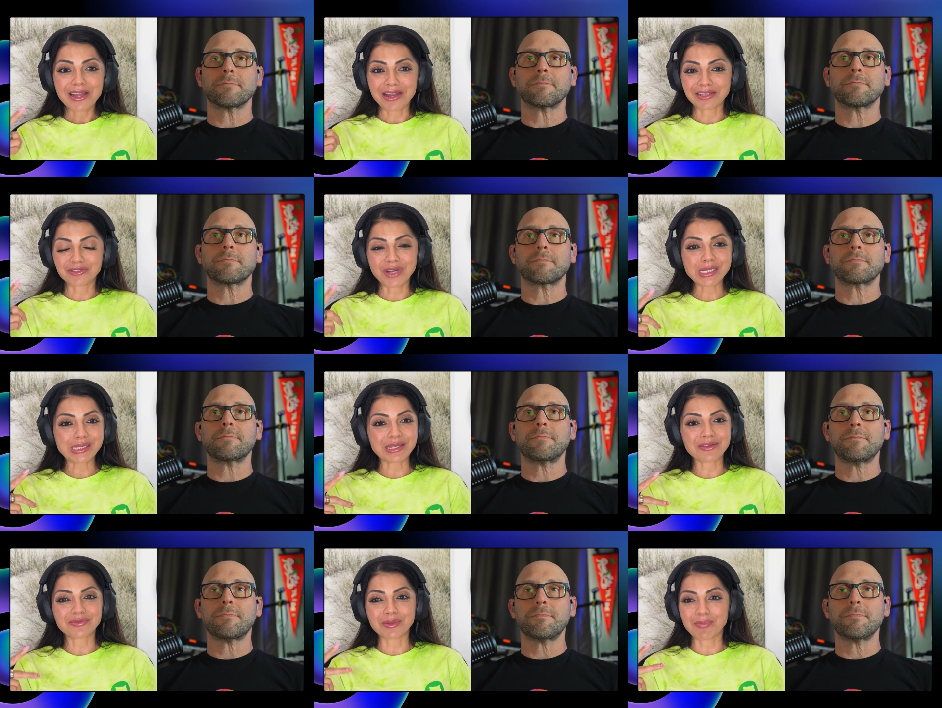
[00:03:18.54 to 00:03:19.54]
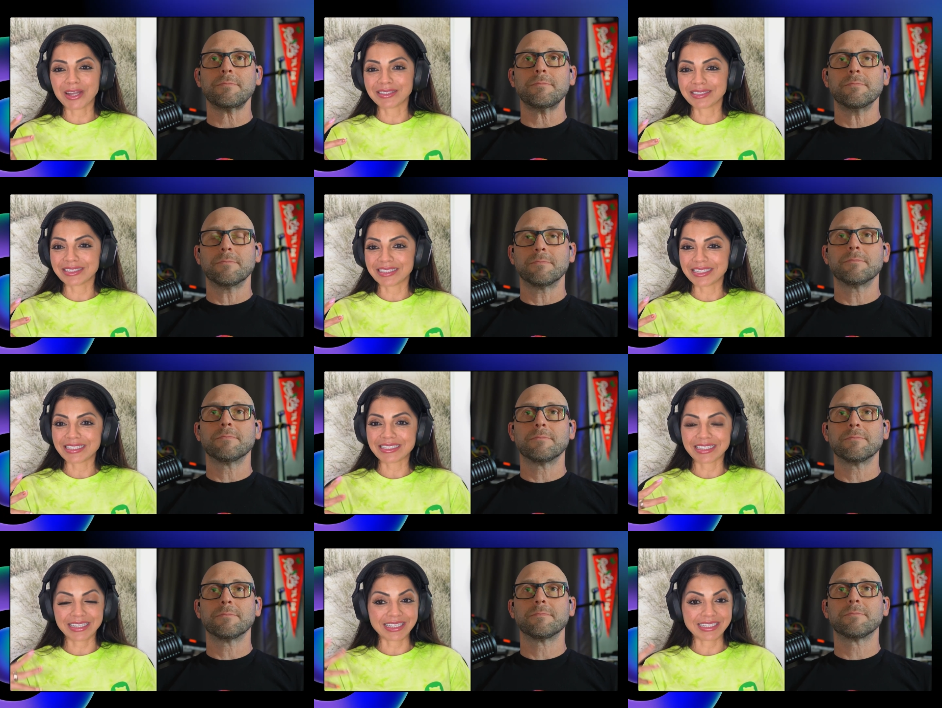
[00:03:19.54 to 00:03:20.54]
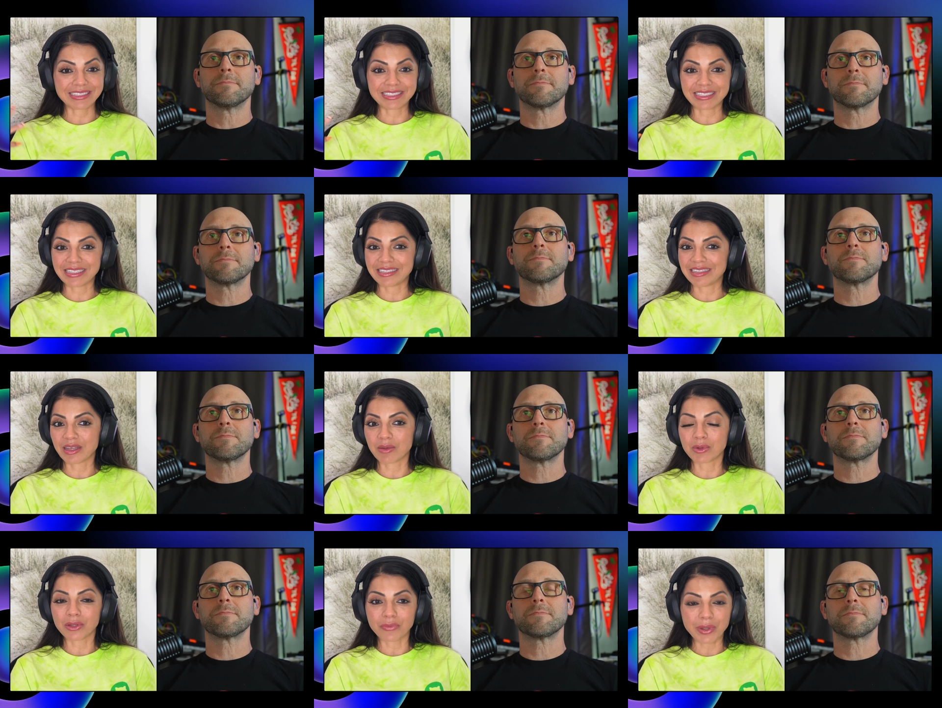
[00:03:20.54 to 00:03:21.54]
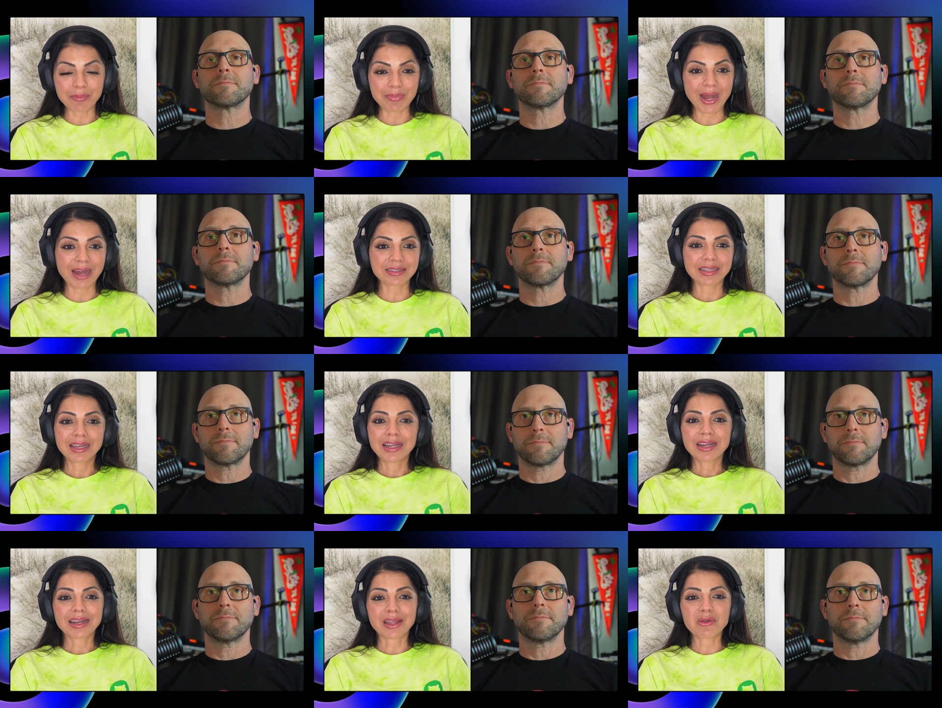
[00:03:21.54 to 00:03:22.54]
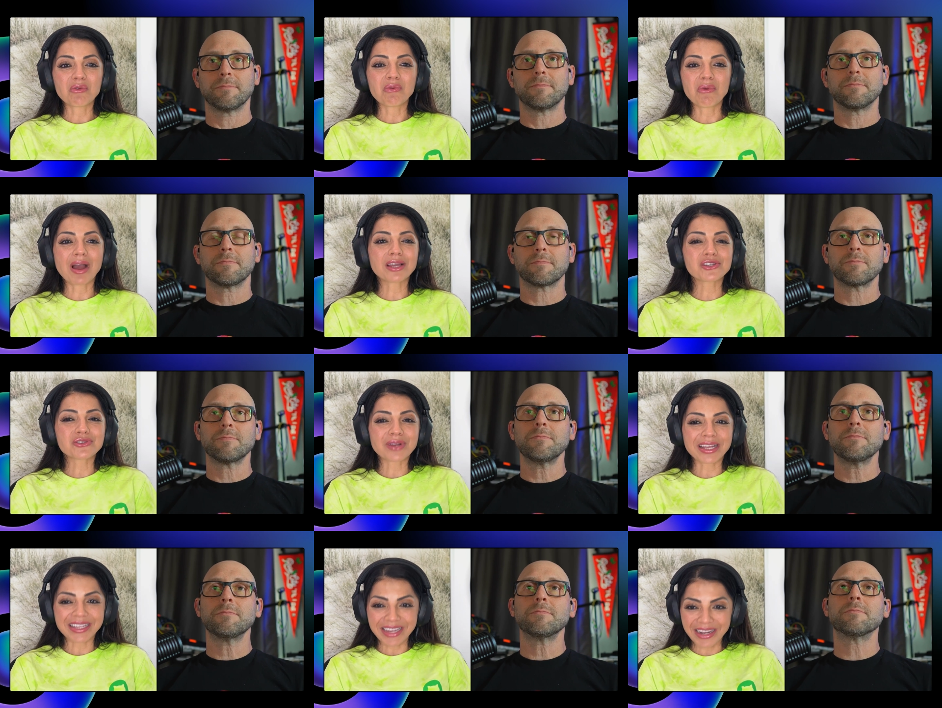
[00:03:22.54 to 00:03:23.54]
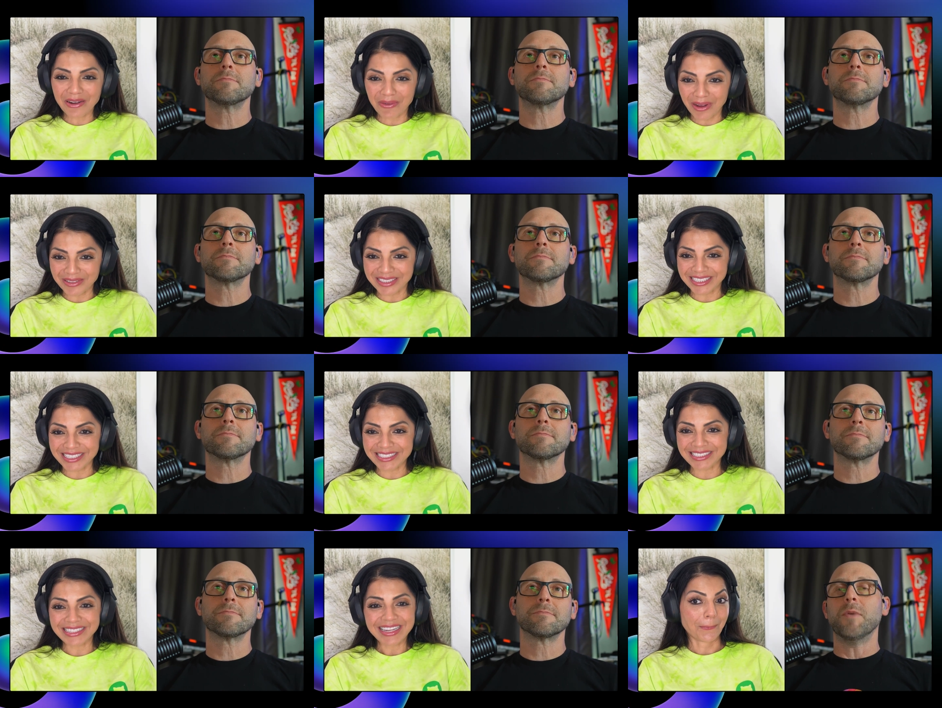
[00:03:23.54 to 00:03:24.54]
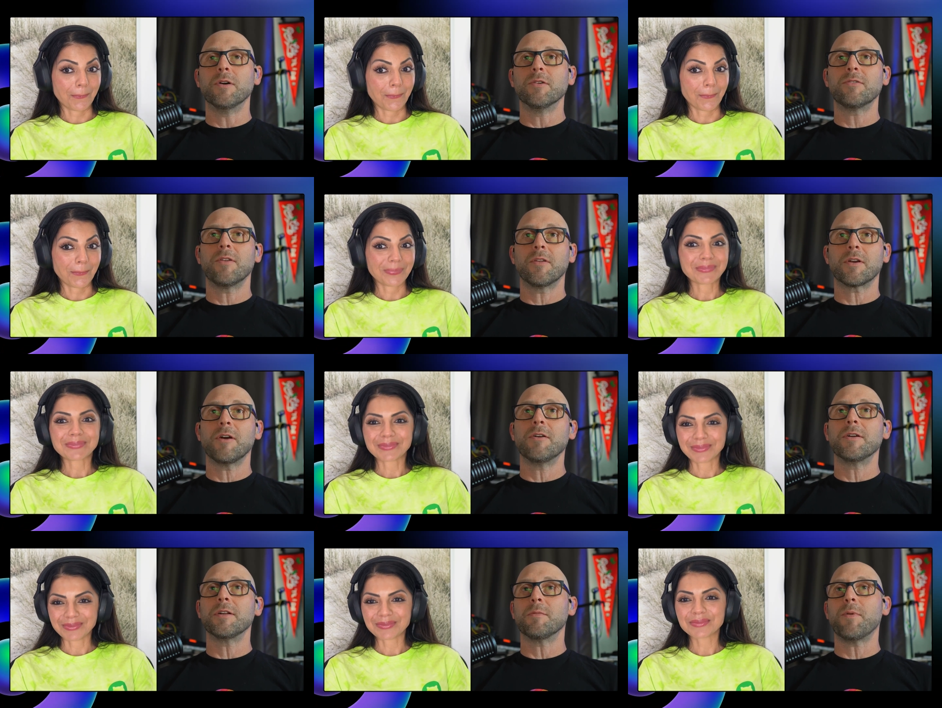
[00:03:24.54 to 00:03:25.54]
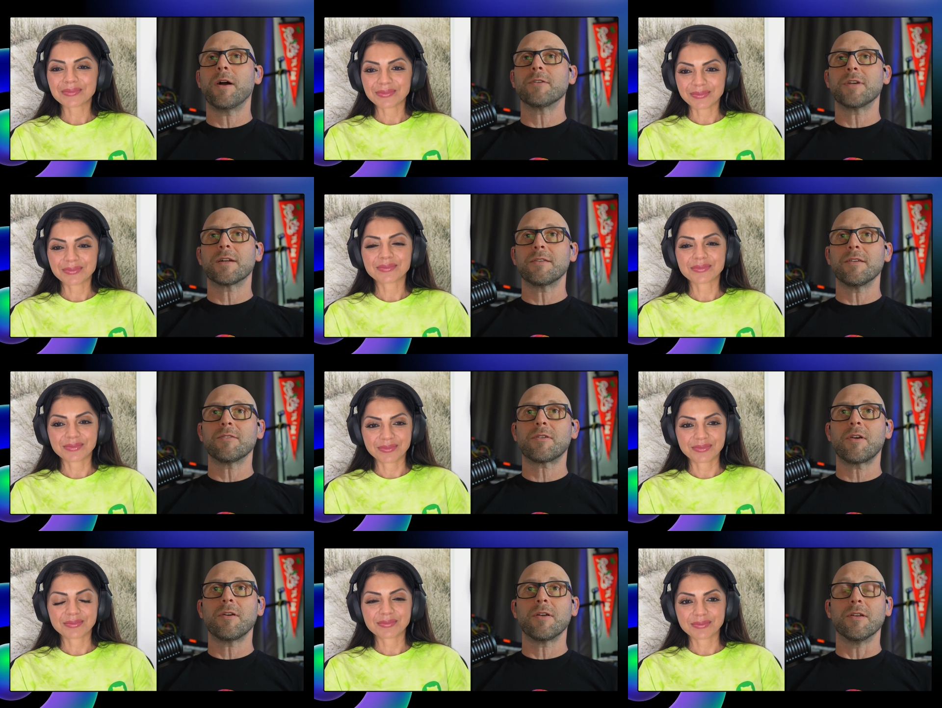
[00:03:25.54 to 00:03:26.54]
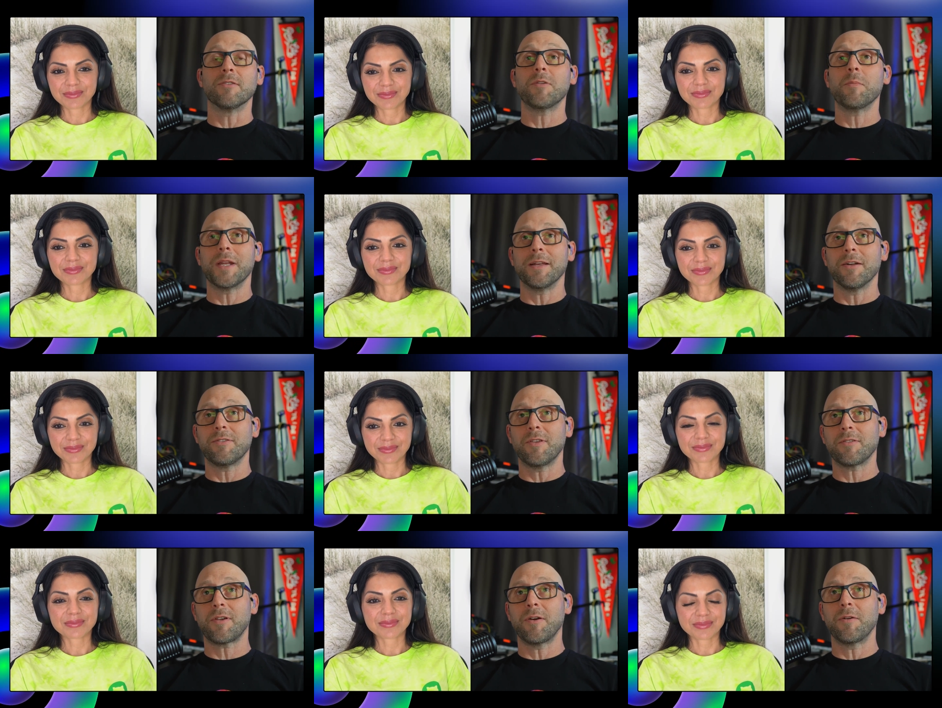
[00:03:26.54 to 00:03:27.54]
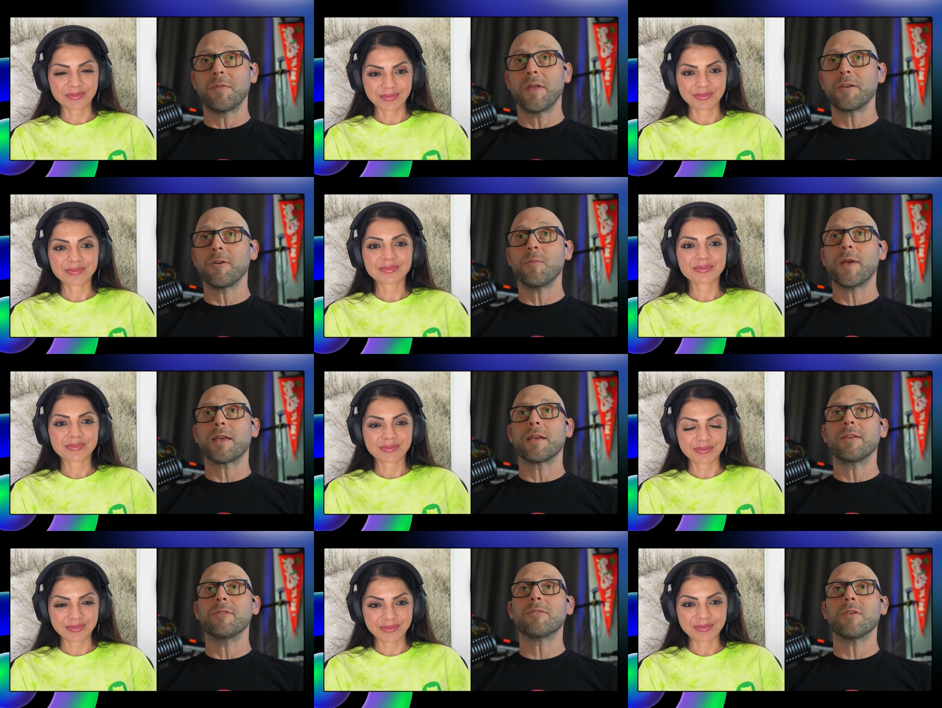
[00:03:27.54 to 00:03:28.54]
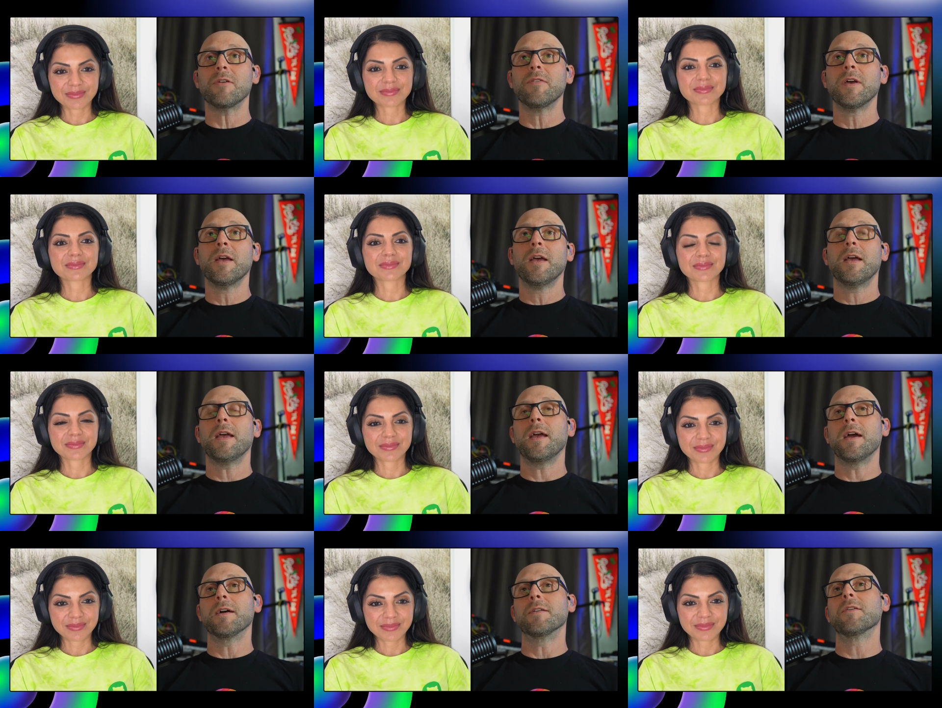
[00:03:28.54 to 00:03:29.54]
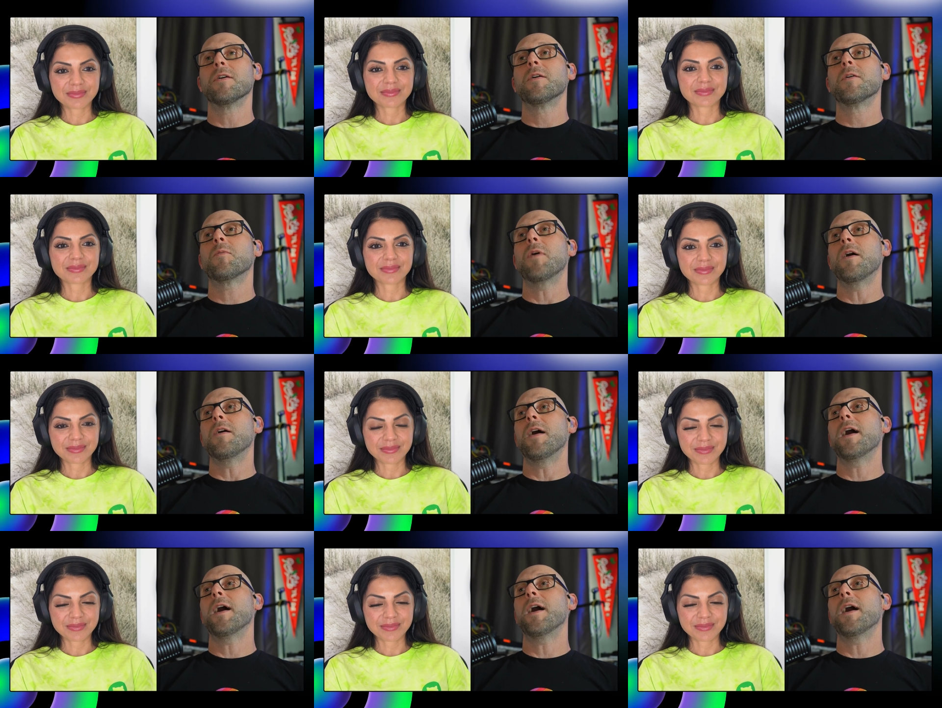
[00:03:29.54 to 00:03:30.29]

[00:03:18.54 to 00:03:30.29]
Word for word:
Speaker 1: and transitive dependencies and I can see the level of impact. Like why should I care about this?
Speaker 2: Most of the code in a project is is somebody else's code that you're making use of. And while